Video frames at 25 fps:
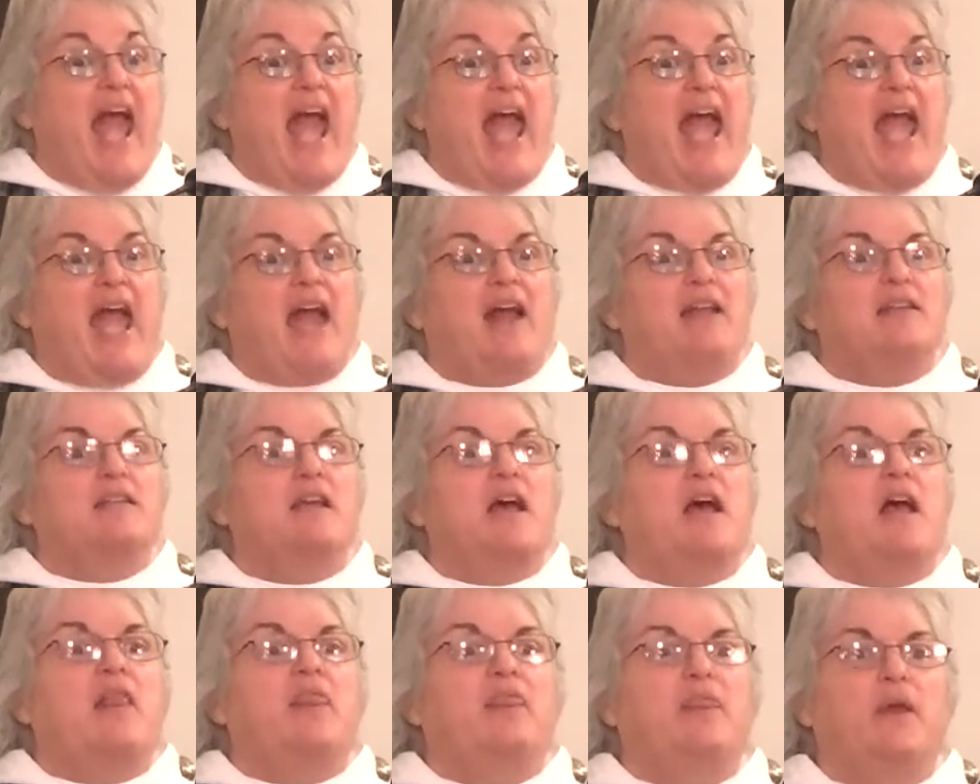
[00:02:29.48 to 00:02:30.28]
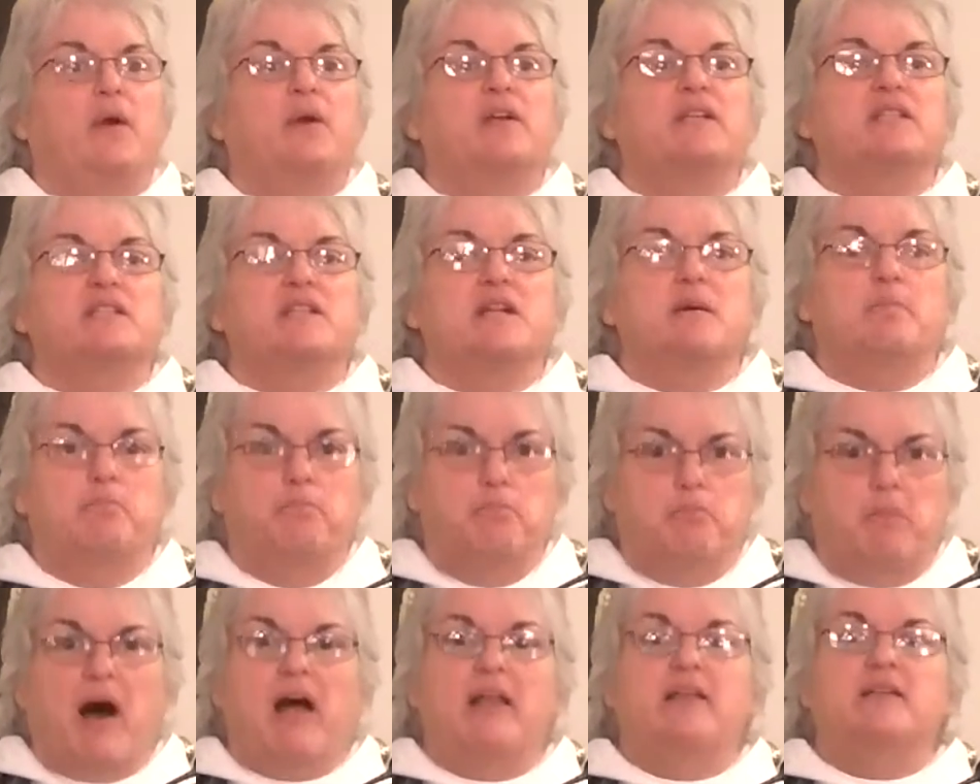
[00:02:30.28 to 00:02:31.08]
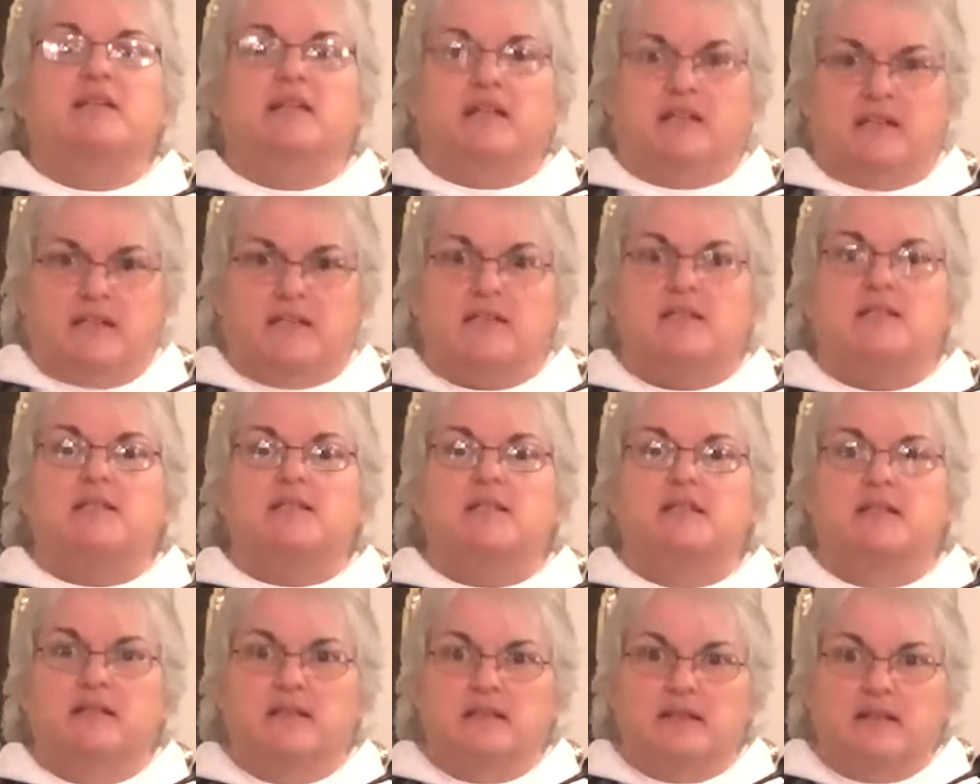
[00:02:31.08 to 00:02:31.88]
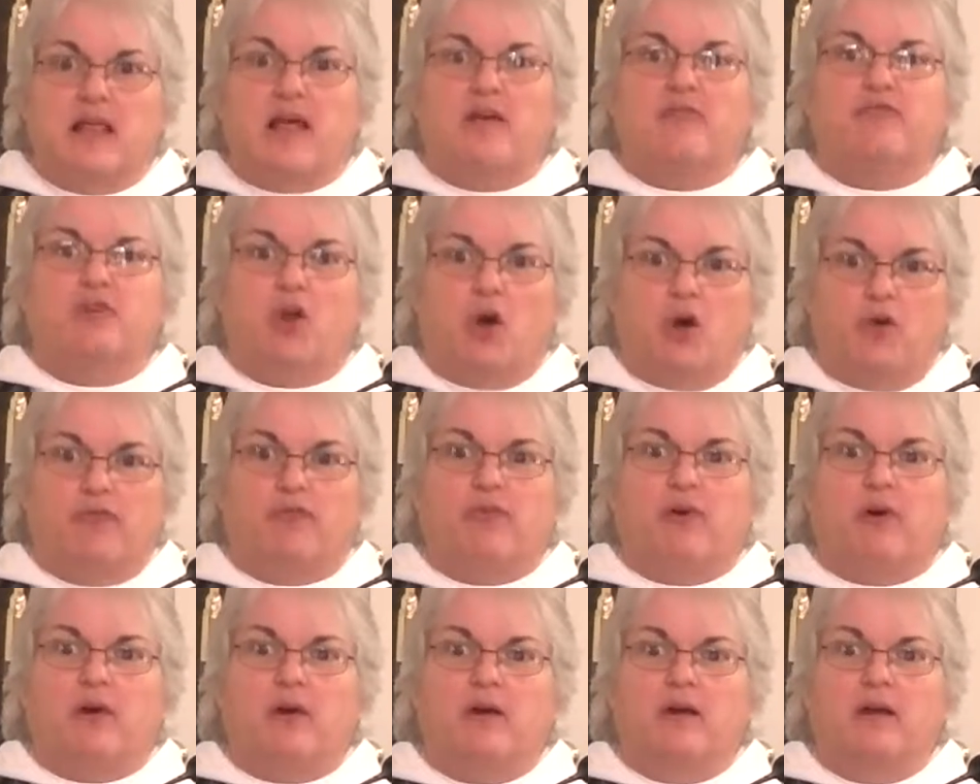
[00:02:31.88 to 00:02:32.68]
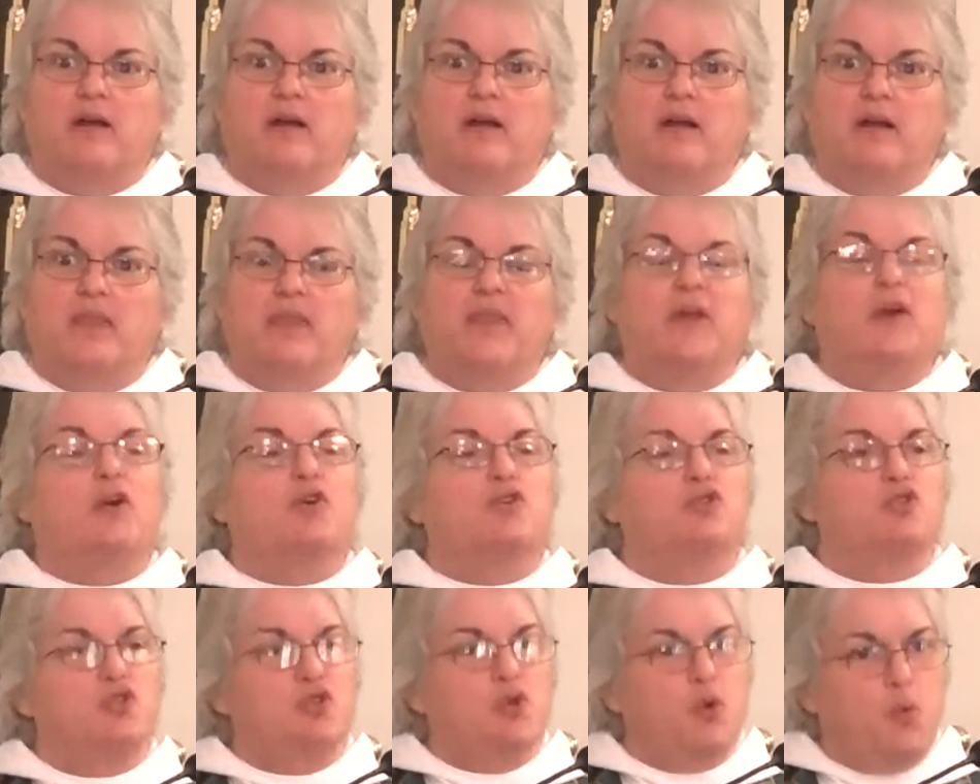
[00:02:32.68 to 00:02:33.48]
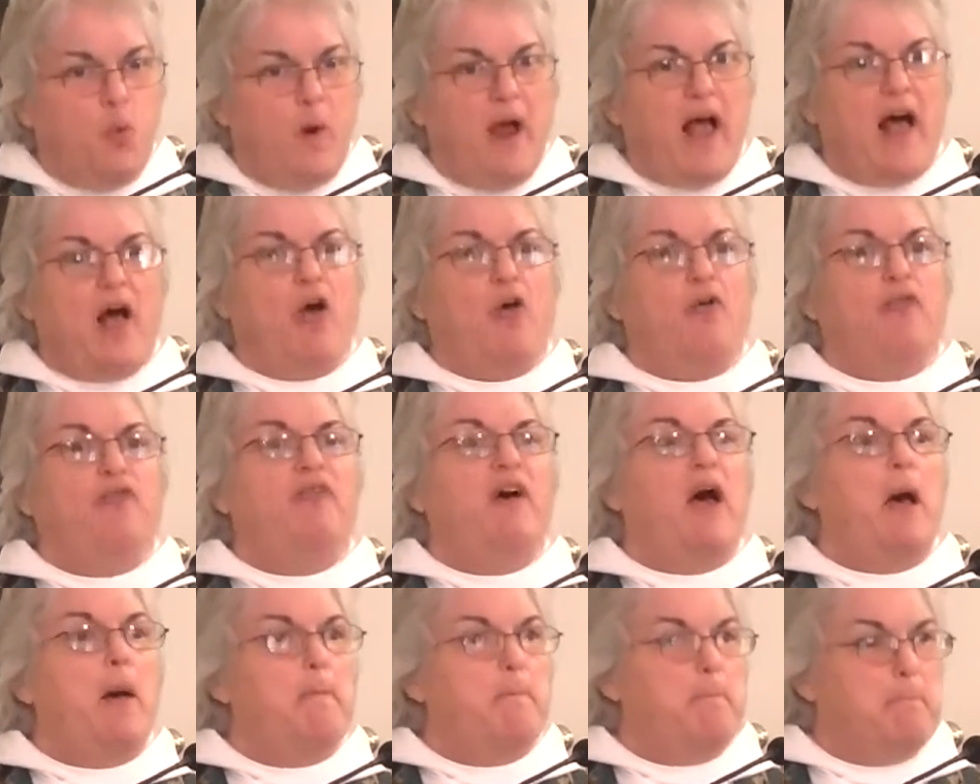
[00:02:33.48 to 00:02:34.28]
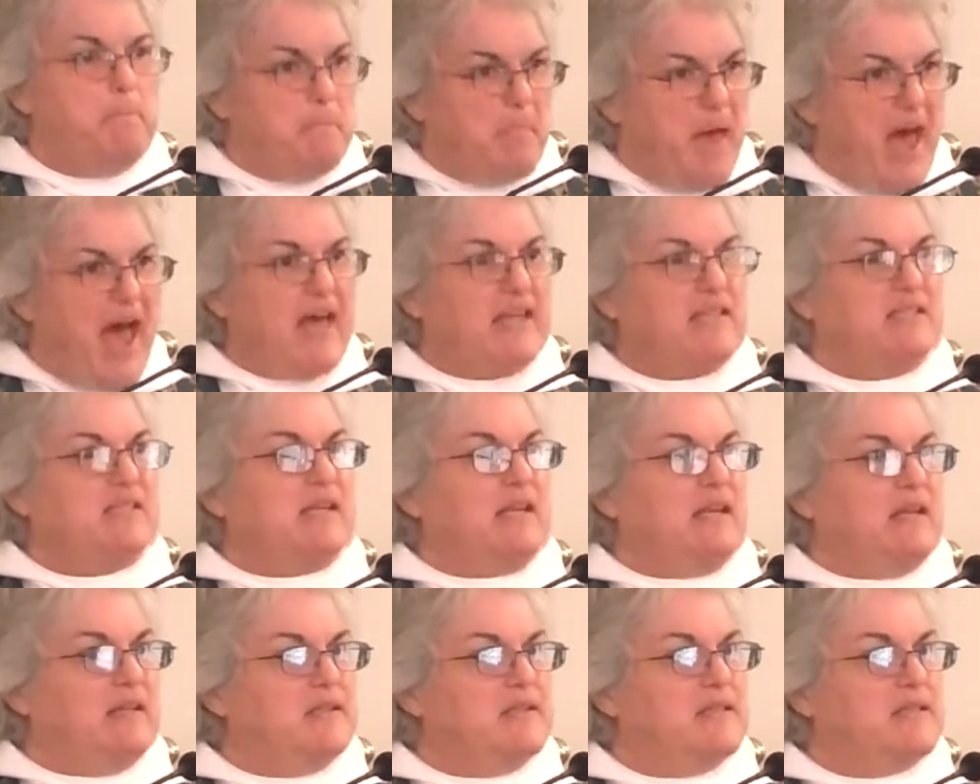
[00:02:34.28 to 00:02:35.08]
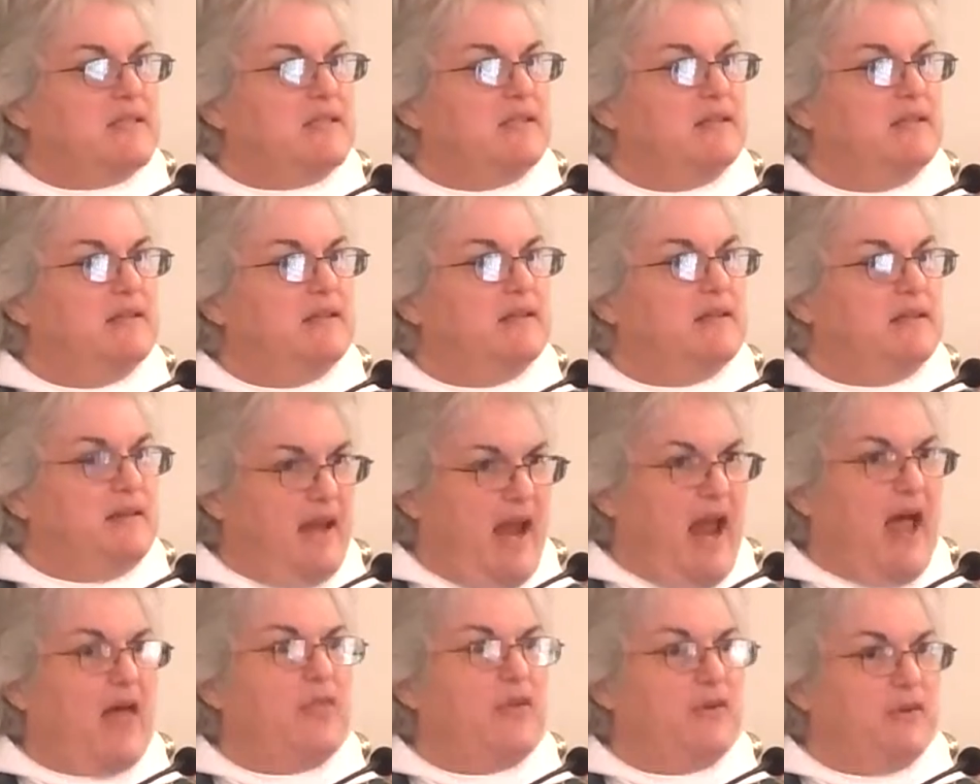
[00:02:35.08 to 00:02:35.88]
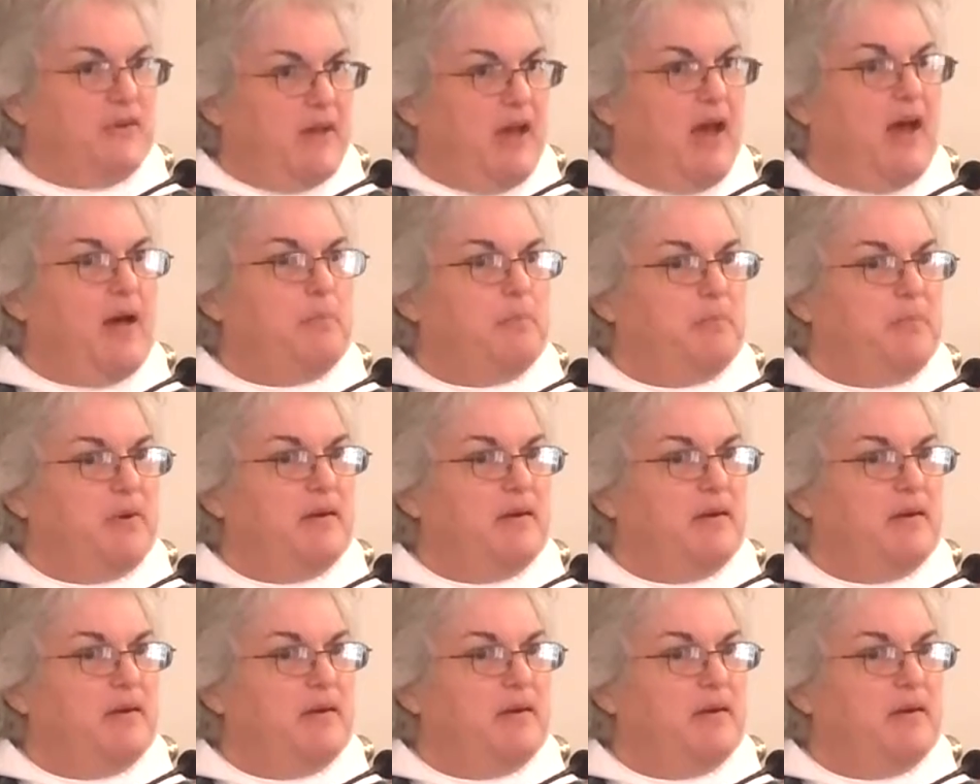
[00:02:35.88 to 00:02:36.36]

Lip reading: And there is an abundance left over. There are 12 baskets gathered up.